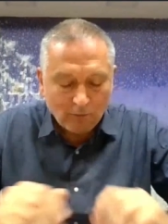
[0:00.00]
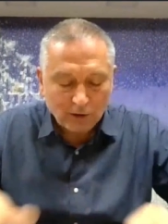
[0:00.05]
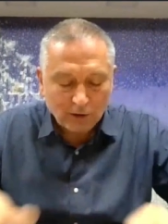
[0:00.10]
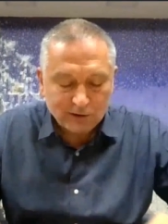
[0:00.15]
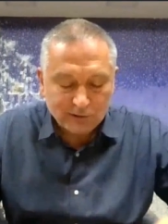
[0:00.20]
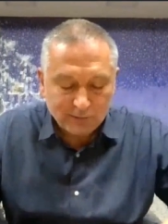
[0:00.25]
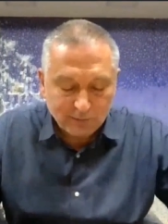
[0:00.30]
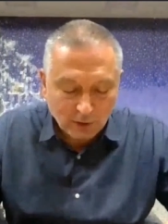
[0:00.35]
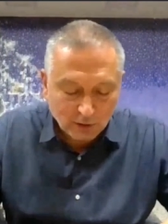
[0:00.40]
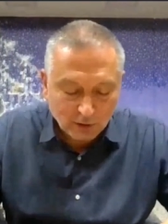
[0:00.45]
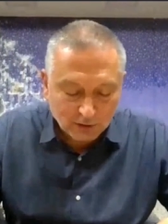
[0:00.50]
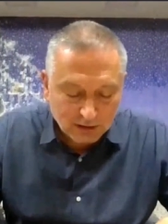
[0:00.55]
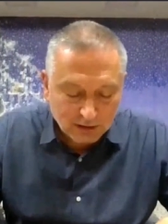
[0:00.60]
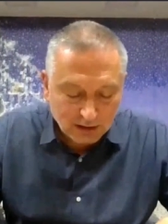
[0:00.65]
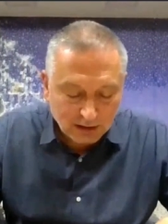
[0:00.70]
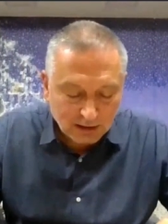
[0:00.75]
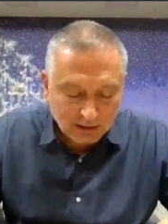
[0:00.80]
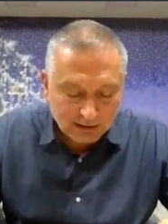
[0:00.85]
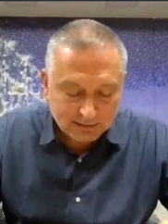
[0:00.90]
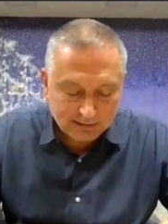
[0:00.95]
What's
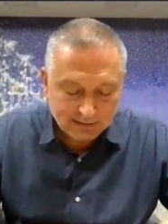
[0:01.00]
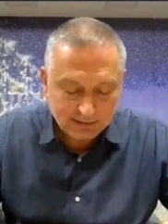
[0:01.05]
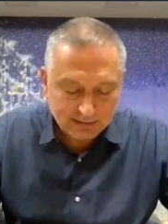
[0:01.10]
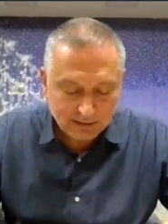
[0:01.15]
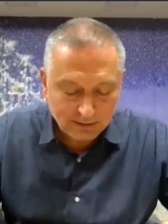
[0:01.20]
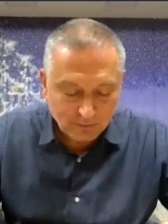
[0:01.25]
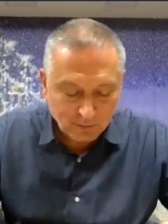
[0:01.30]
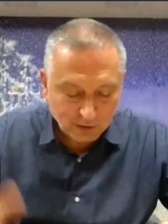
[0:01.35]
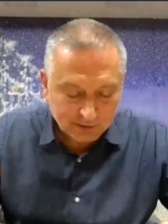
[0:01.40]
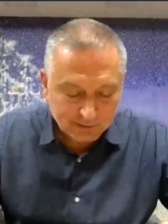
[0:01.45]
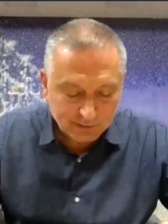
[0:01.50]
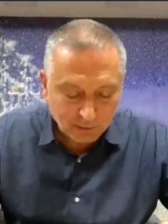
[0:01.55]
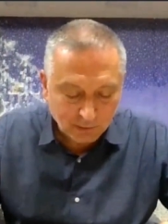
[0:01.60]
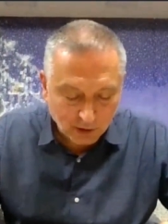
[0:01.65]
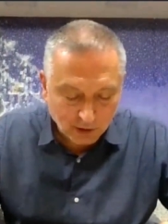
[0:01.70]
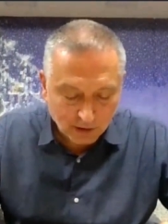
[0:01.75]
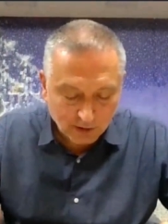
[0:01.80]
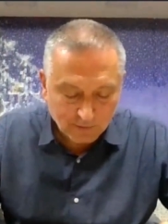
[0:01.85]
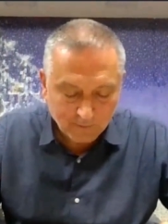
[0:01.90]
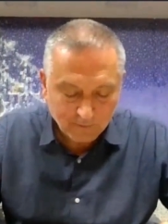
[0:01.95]
more,
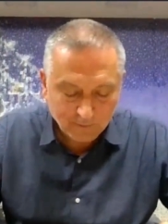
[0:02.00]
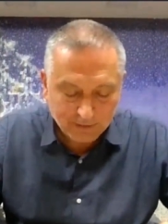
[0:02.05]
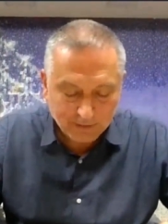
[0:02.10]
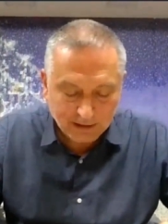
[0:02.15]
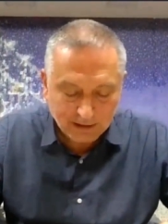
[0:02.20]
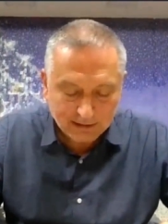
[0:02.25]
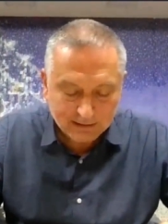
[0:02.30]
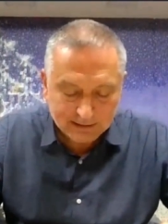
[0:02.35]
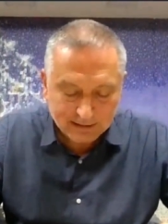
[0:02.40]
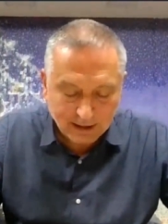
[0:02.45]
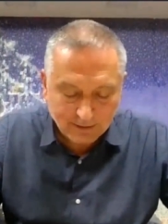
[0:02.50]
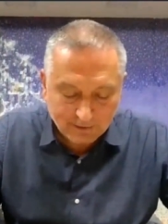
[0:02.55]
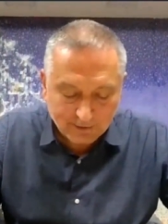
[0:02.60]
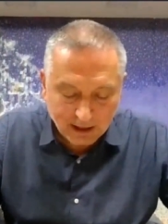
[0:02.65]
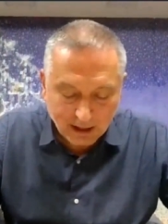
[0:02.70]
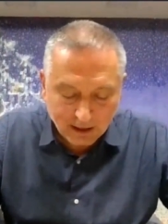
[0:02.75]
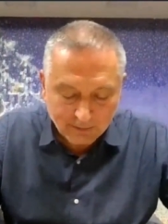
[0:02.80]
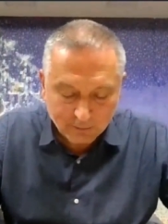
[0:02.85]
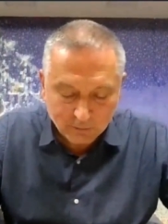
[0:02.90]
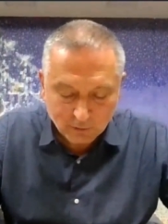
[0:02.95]
things
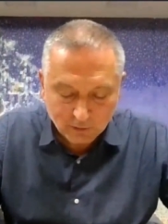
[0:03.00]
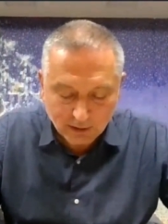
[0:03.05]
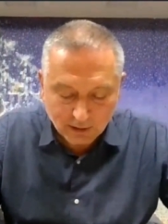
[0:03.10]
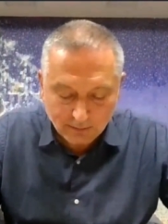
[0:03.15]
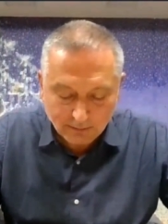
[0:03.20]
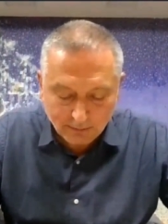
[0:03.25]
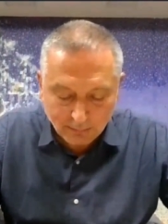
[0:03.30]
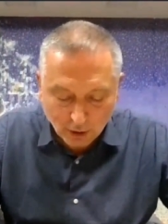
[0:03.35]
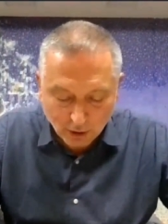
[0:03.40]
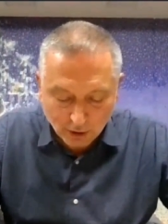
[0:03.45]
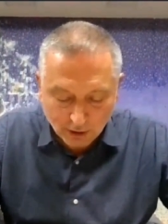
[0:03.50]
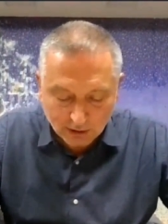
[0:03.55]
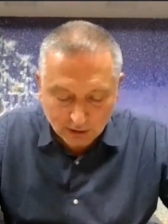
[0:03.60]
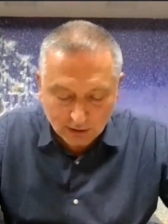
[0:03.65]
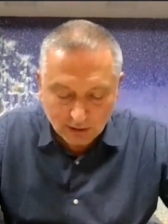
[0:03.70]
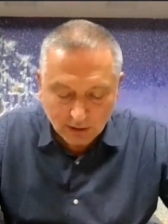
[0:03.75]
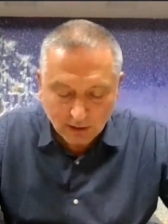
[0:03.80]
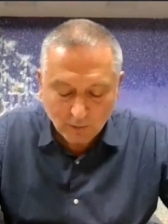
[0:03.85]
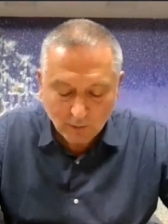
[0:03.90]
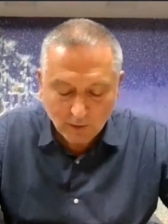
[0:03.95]
have come to the
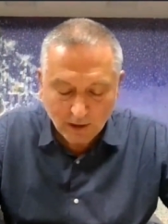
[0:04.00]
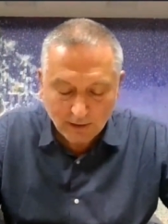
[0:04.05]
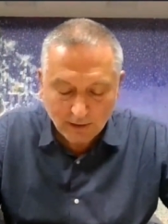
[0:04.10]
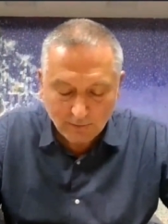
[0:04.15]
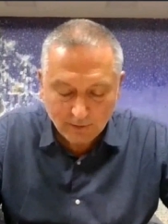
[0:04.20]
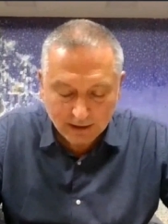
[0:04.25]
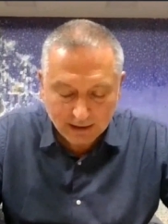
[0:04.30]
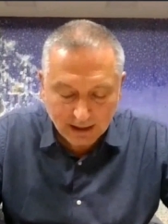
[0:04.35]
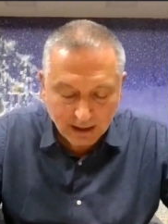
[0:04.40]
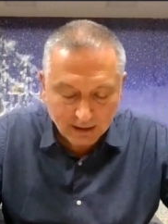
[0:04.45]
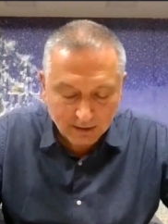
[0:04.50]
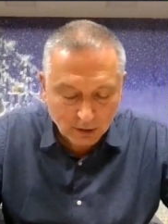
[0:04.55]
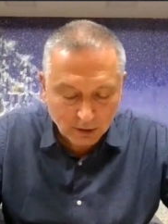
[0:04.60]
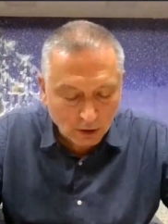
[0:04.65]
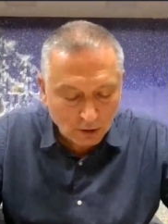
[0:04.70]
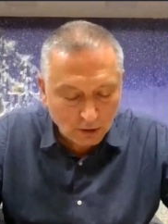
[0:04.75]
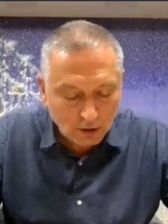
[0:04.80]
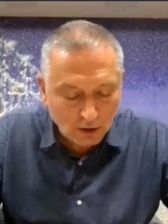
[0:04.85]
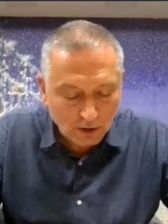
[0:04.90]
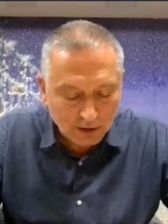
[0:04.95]
point where we
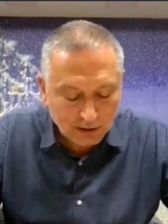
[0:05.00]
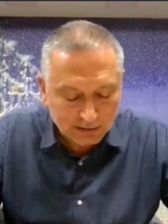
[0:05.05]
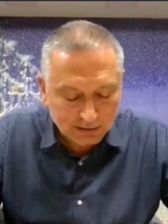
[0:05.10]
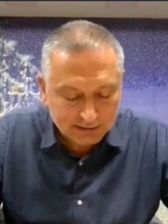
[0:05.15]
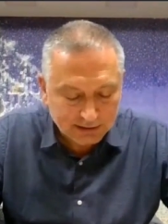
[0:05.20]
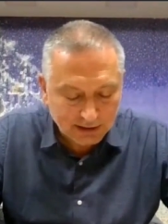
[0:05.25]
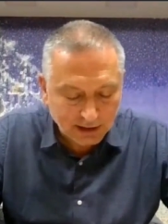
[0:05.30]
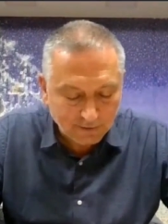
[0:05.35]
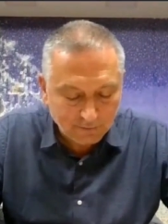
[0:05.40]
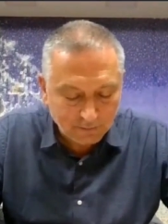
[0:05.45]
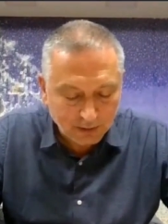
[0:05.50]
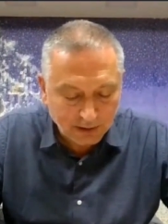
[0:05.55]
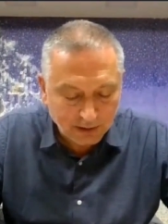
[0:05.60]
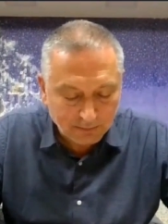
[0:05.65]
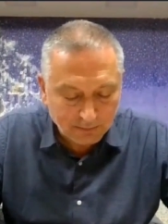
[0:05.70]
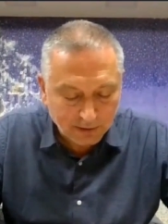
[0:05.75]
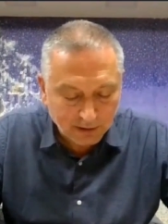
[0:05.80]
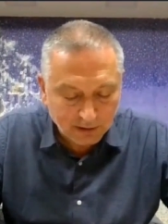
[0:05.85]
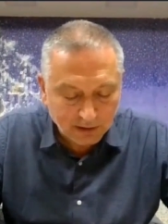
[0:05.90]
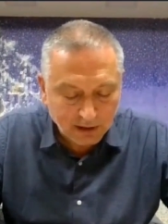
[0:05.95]
can no longer save
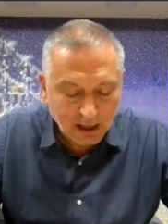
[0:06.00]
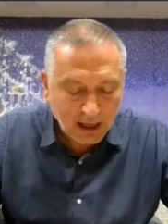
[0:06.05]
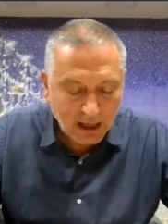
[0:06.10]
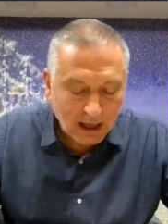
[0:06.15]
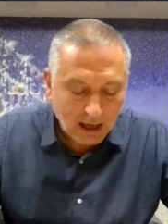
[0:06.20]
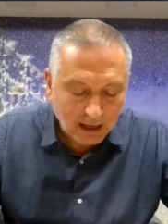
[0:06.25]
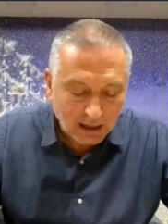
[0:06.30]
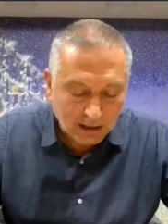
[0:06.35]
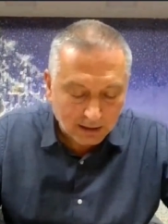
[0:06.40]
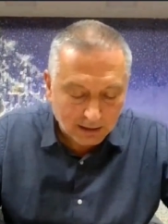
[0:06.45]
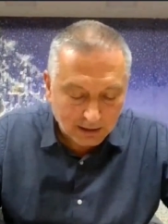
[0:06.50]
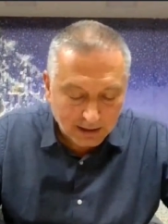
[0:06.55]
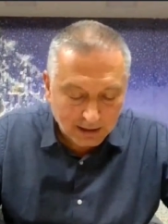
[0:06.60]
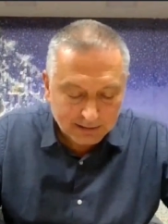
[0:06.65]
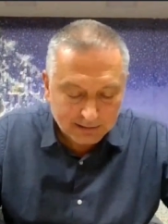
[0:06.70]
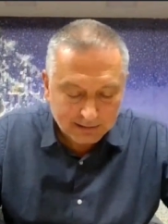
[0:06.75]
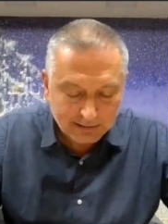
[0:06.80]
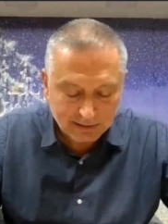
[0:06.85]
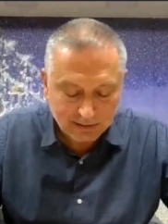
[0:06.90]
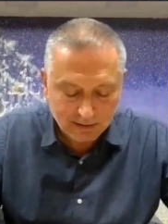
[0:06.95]
people
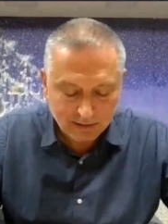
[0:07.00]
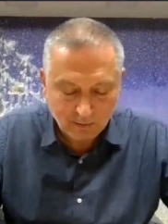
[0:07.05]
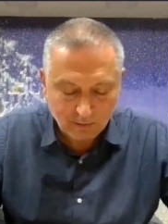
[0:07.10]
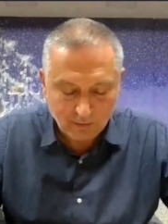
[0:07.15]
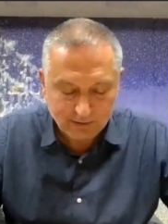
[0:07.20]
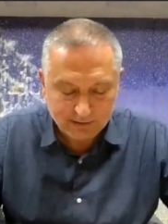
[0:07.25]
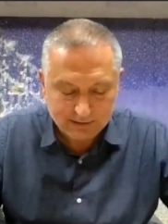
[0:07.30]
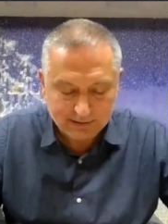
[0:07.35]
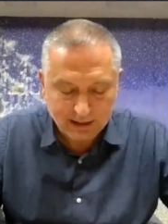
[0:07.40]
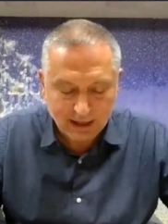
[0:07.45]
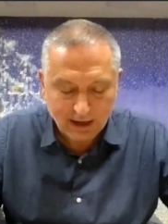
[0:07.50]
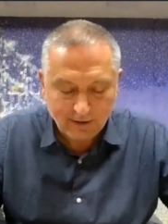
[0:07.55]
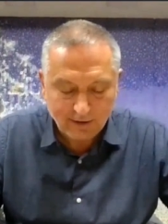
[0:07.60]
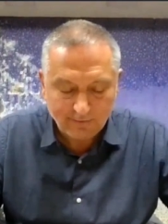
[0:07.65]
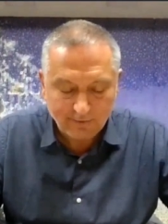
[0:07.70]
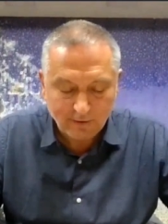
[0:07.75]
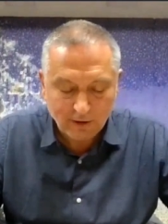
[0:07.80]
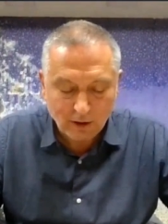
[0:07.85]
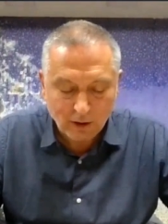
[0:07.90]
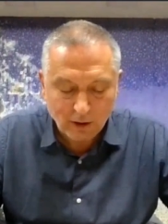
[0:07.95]
unless we
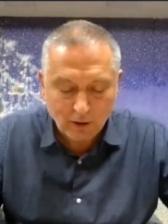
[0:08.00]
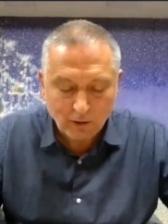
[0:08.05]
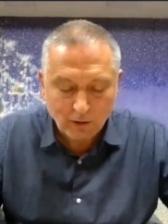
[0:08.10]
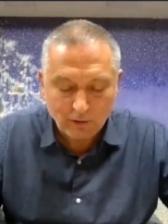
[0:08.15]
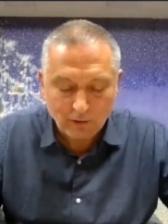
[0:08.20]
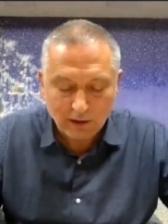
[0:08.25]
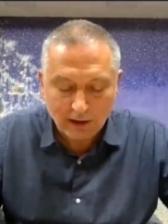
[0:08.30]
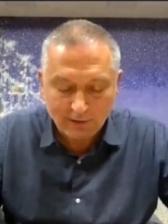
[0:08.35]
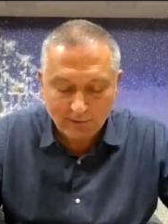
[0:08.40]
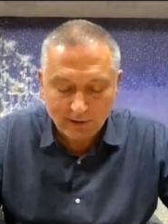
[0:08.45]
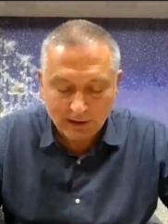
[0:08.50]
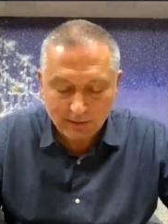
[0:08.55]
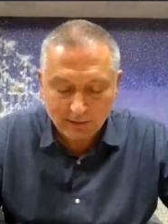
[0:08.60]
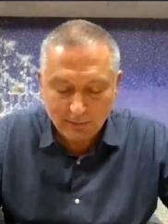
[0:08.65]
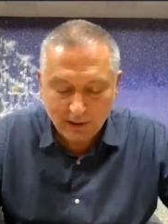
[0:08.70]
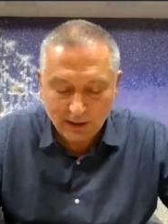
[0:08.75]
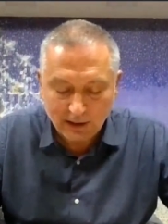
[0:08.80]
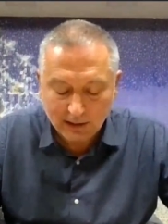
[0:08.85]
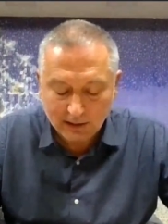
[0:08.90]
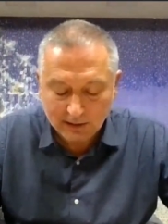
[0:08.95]
save all
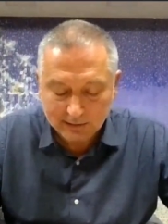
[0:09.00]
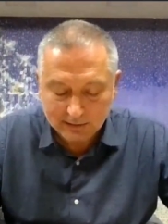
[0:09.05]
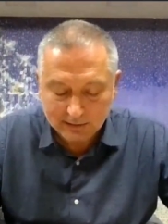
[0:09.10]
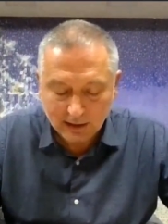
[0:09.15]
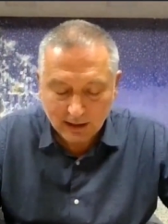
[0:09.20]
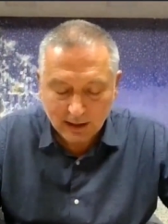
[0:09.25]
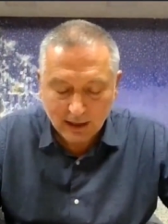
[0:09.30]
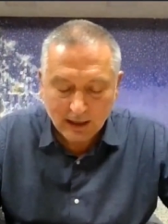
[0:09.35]
living beings